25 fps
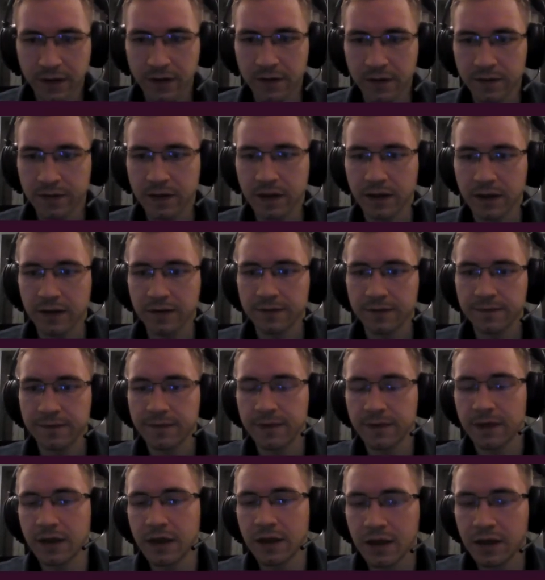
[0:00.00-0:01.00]
Okay.
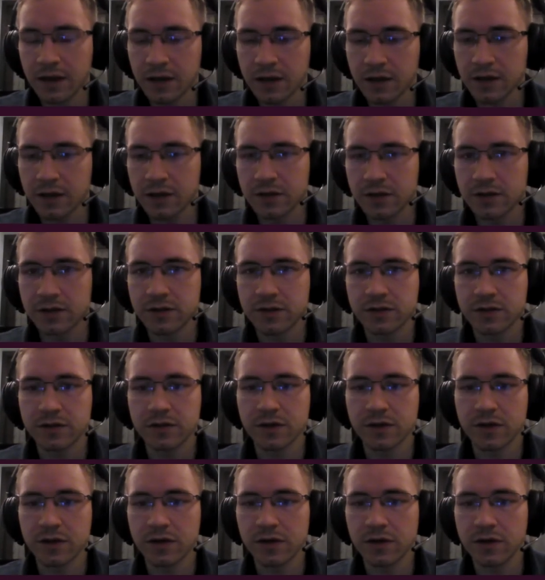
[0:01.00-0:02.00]

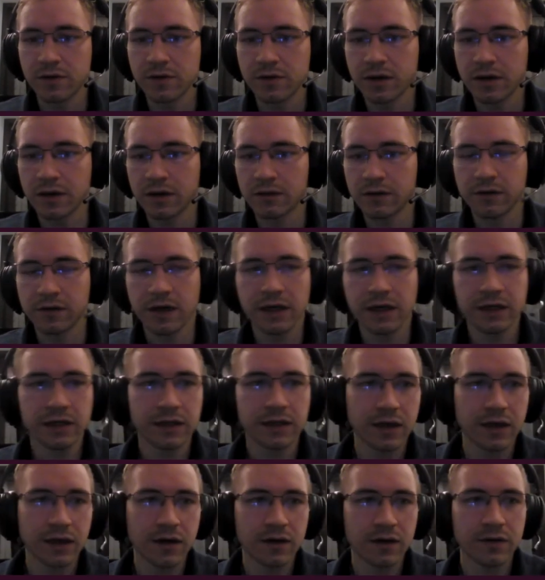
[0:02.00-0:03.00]
So right
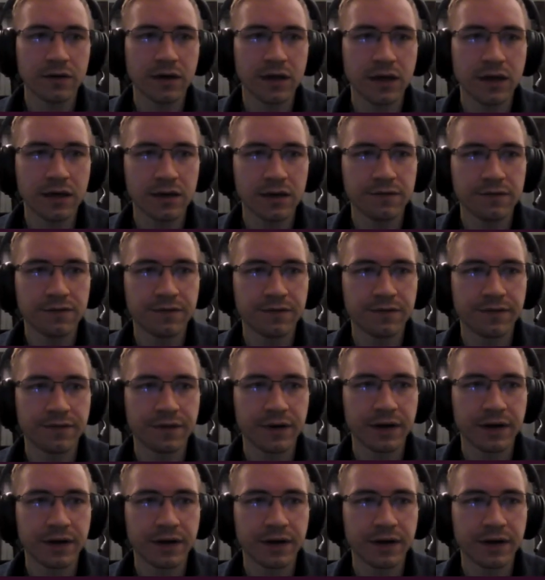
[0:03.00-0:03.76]
now, if